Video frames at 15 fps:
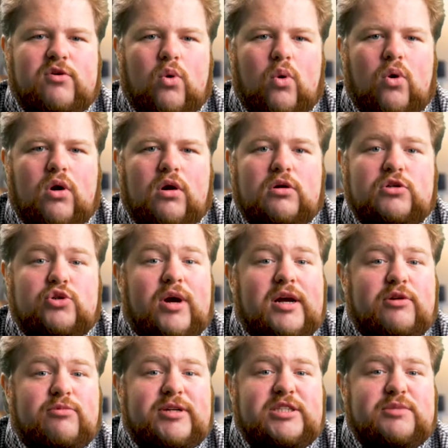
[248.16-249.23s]
you're trying
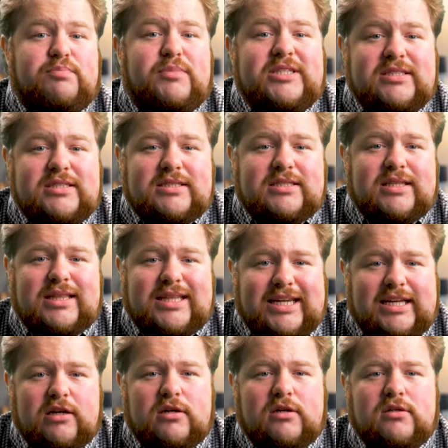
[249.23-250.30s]
to reach business
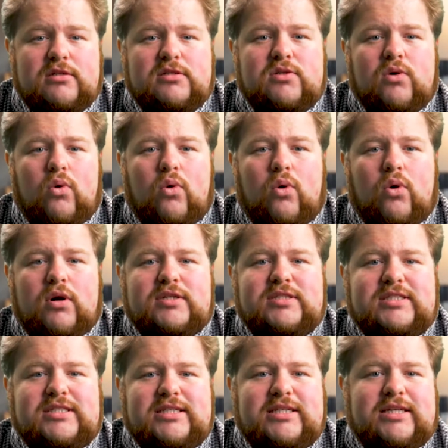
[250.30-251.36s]
leaders or
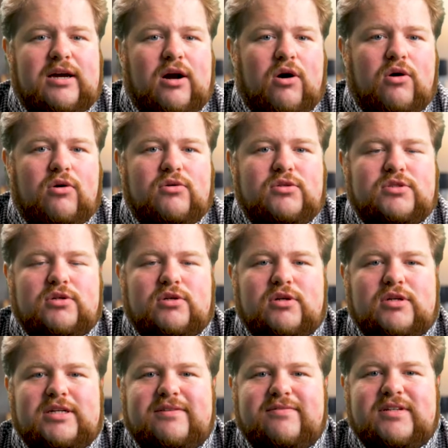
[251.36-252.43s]
CEOs or
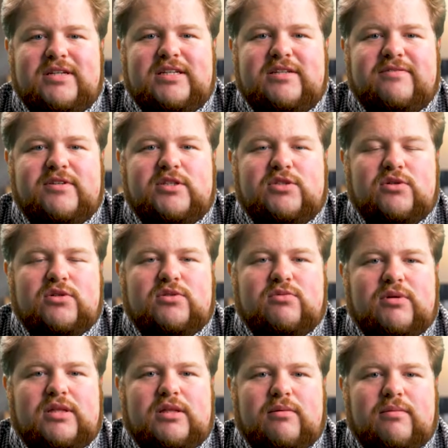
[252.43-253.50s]
even individuals
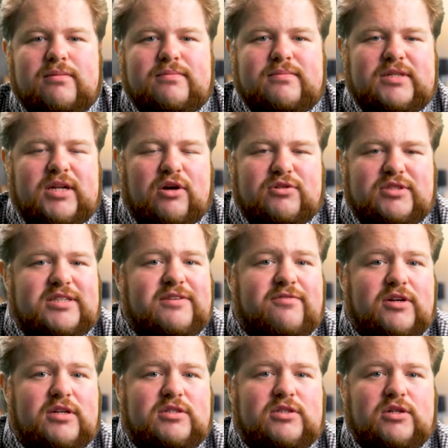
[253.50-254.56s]
with
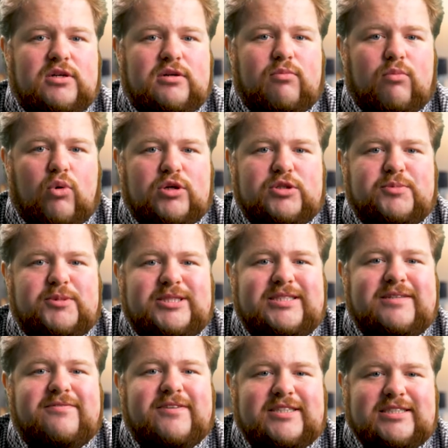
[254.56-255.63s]
different or more
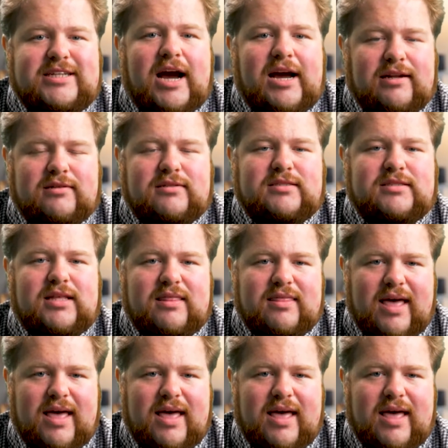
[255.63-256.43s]
specific titles than